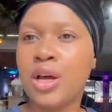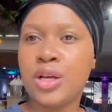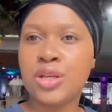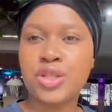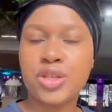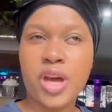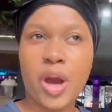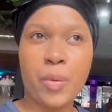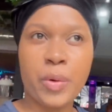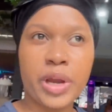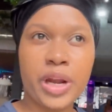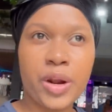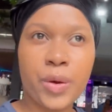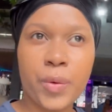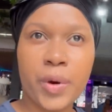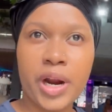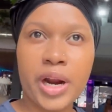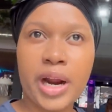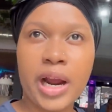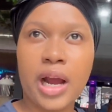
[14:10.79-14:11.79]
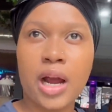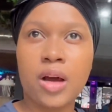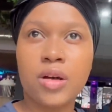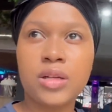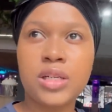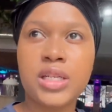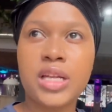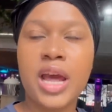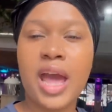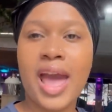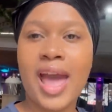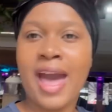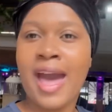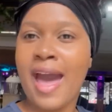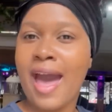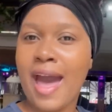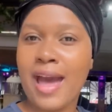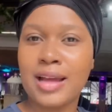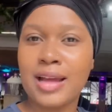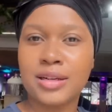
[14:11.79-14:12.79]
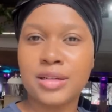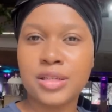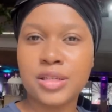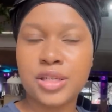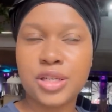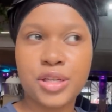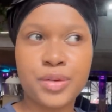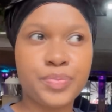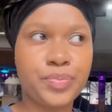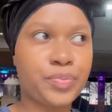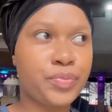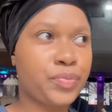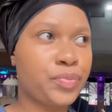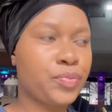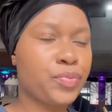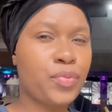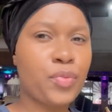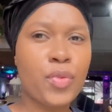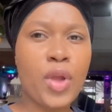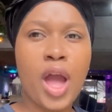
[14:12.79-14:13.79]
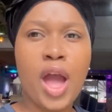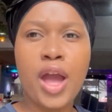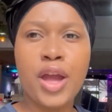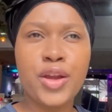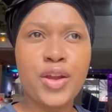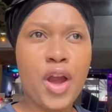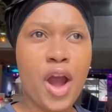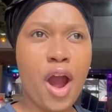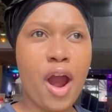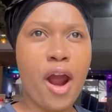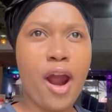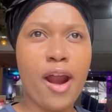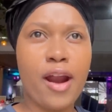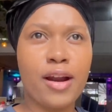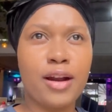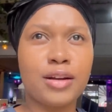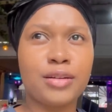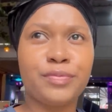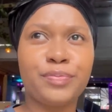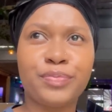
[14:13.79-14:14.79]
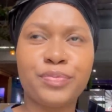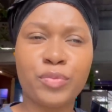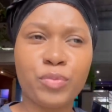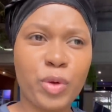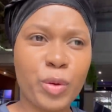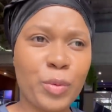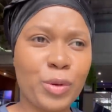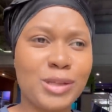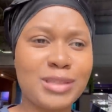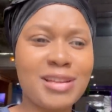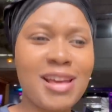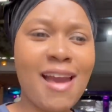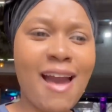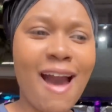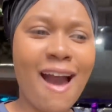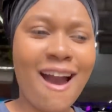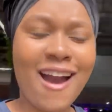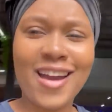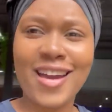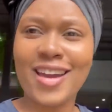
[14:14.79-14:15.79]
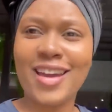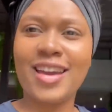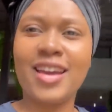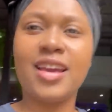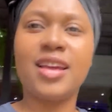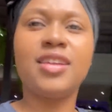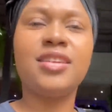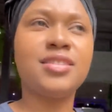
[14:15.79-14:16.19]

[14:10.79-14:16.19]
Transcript: So yeah, we're gonna work out and yeah. Bupila, say hi.